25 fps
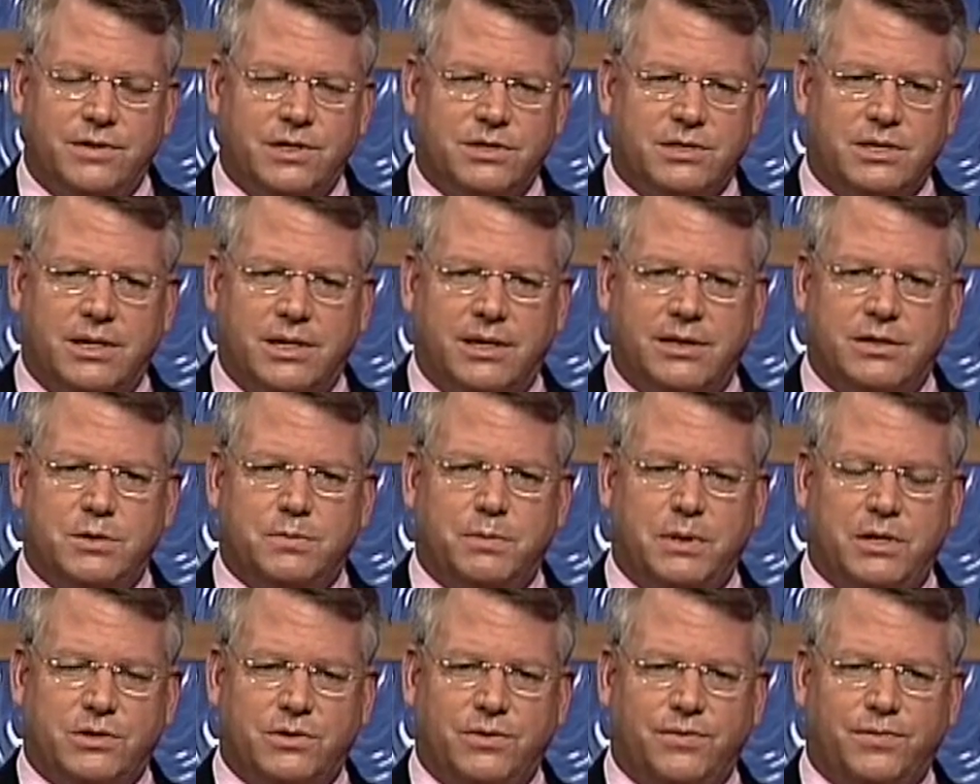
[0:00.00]
just like in
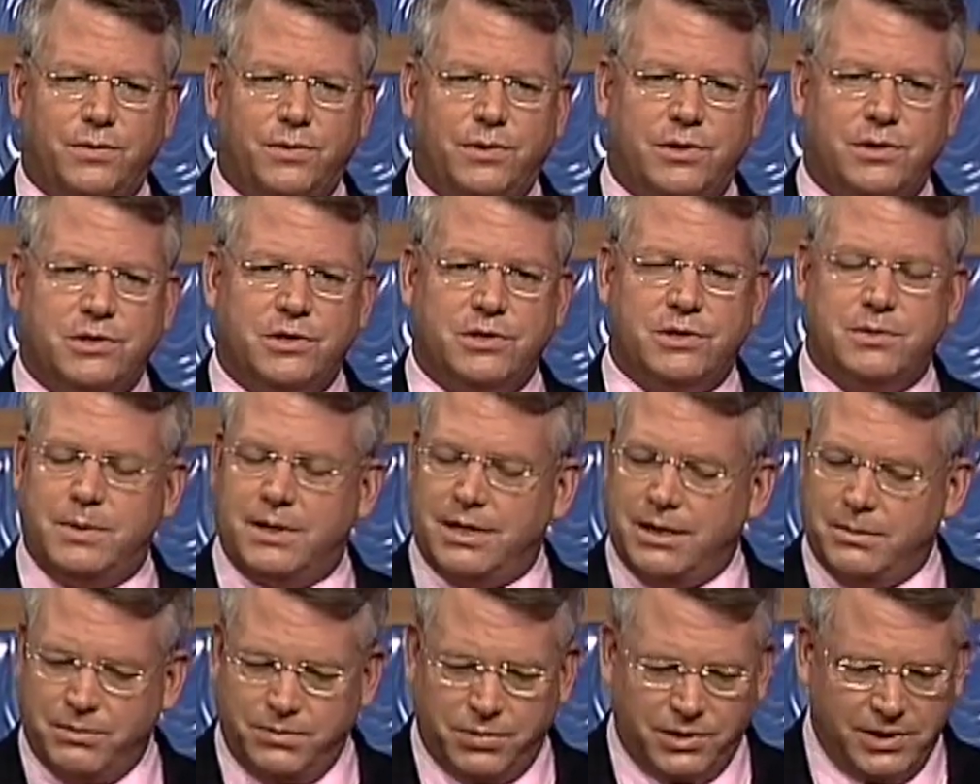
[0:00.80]
special forces,
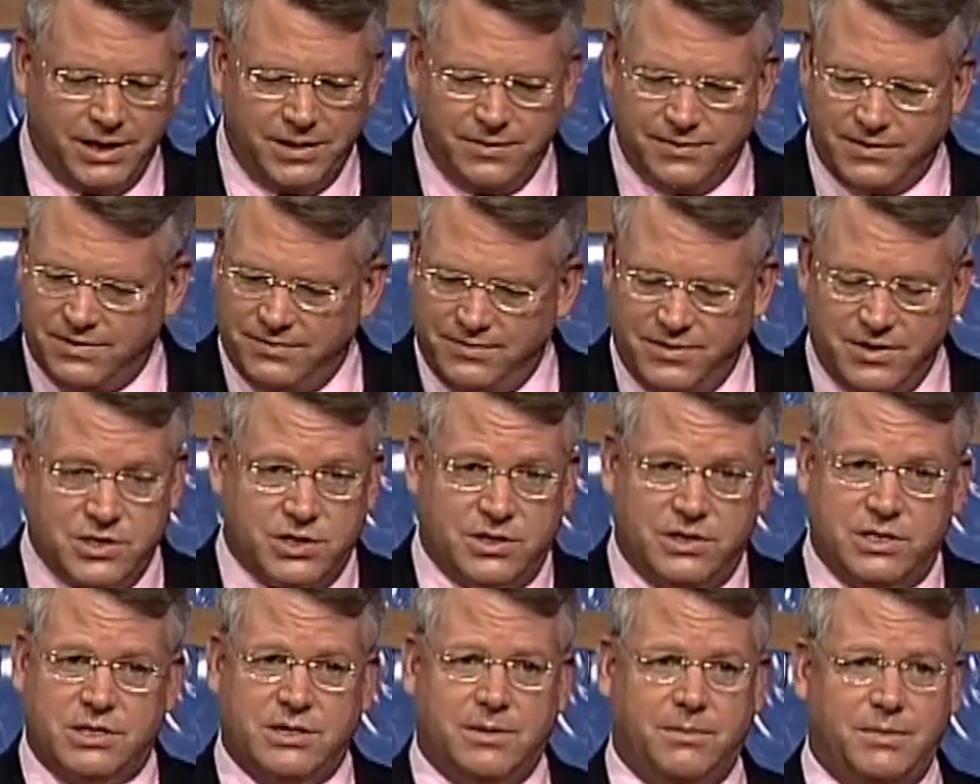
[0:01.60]
but I believe and
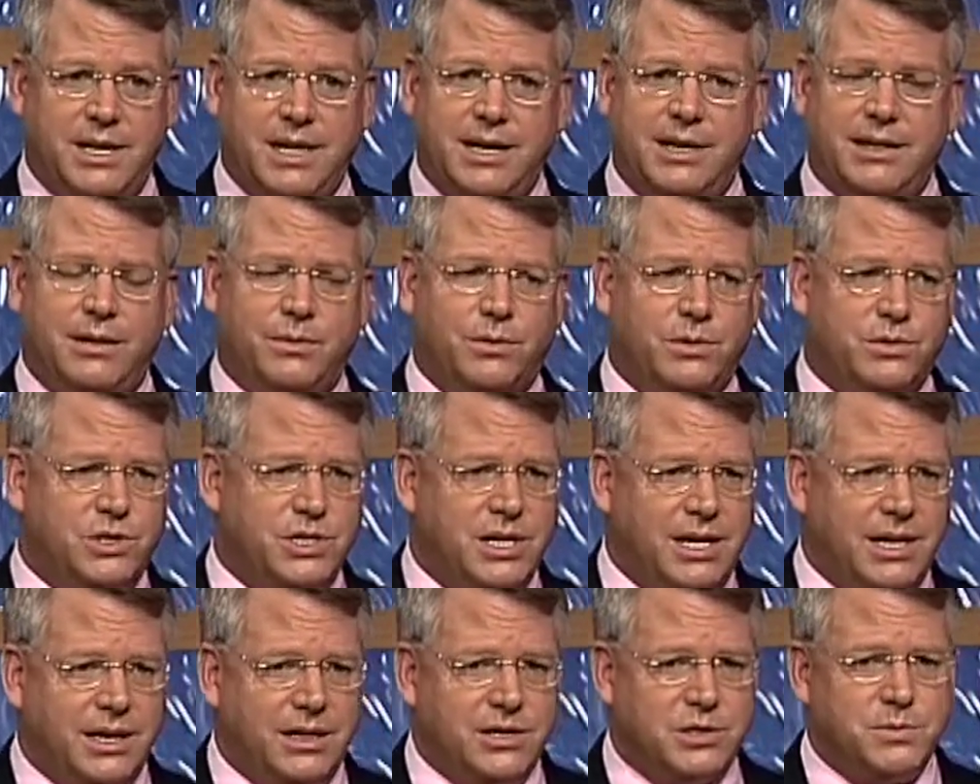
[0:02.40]
envision someday that will
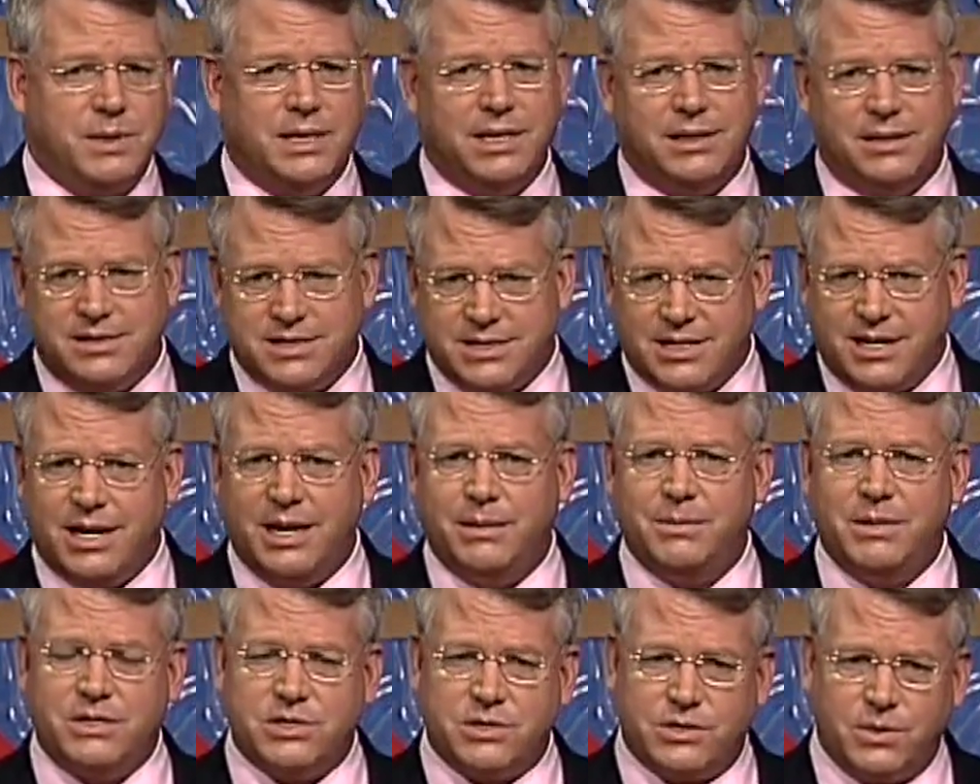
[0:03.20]
change. But at the
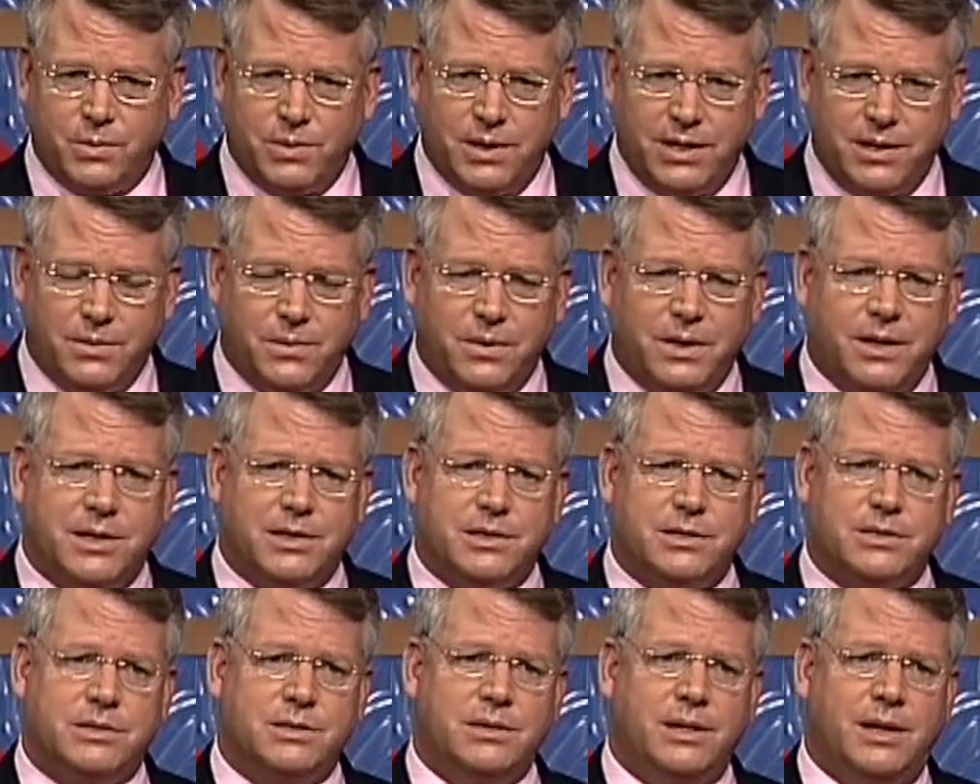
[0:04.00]
time, that's the way it
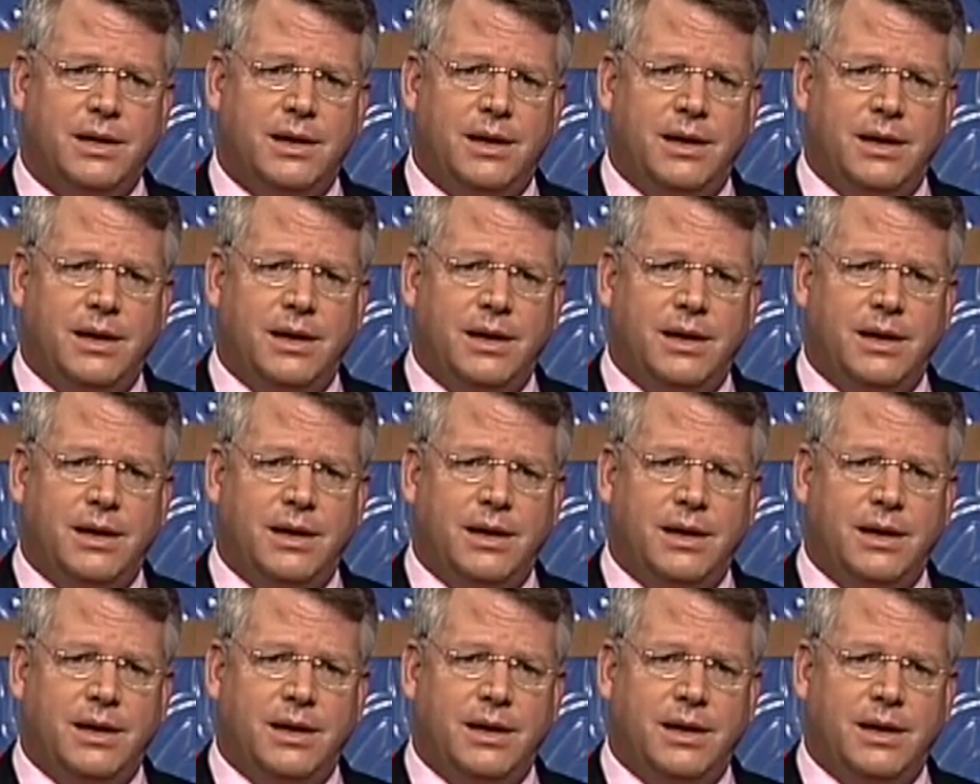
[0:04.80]
was.